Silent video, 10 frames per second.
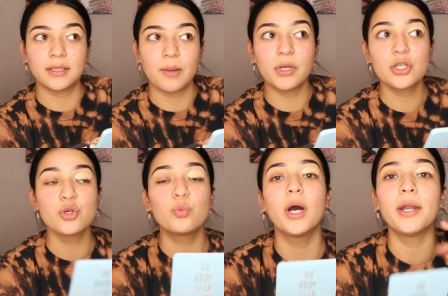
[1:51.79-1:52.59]
good i'm gonna
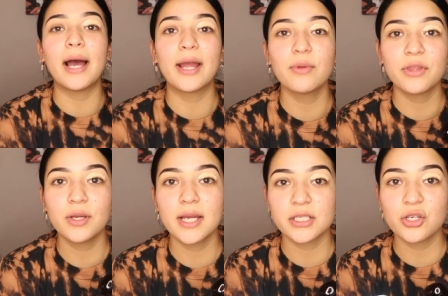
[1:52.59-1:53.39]
do one eye with
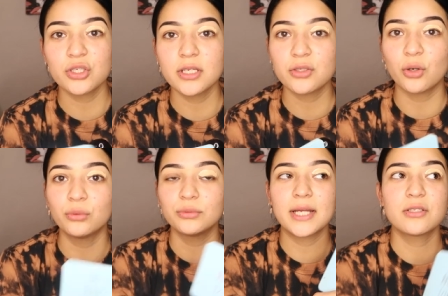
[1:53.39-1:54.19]
you guys i usually
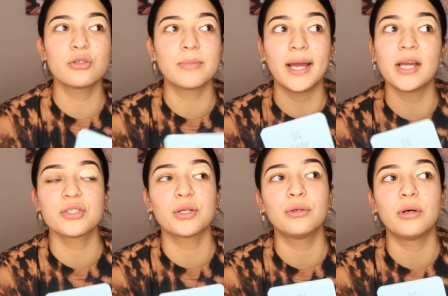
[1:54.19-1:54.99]
don't like to do my
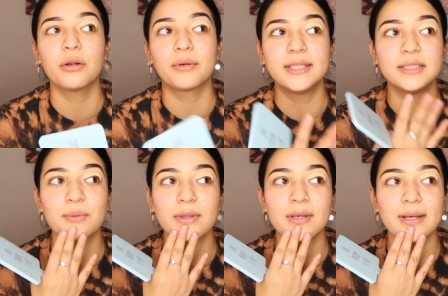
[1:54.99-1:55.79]
eyeshadow all crazy
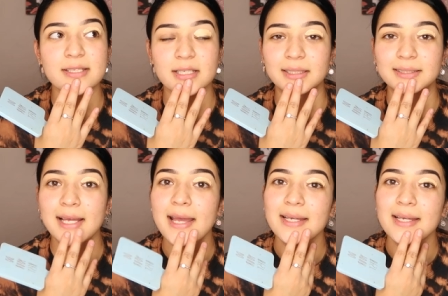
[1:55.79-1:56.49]
with you guys because